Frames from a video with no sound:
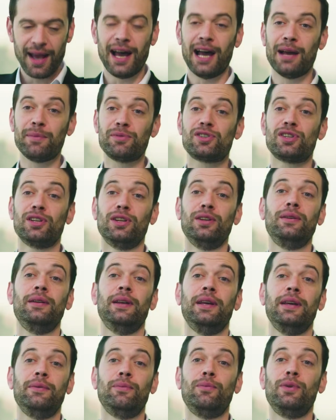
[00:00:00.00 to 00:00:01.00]

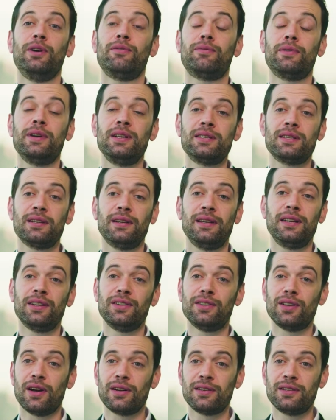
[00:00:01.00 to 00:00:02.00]
Absolutely. We've recently
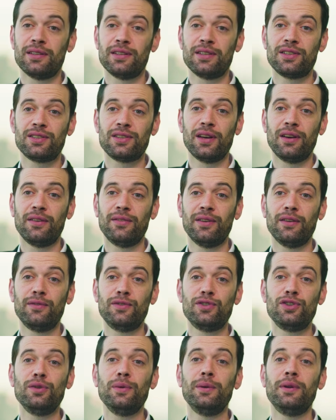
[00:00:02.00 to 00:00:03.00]
conducted a survey
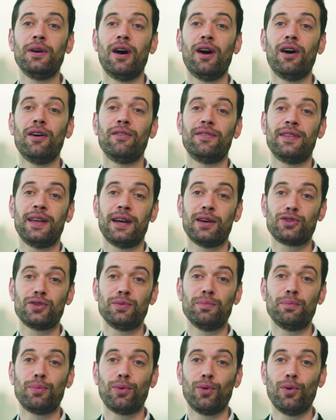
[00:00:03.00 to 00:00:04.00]
of two thousand five
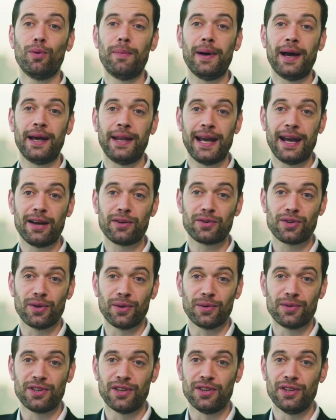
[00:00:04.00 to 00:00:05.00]
hundred broadband
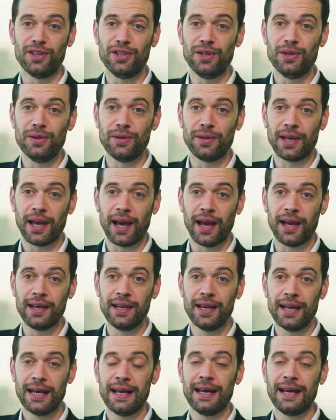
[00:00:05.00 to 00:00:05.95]
households in the U K,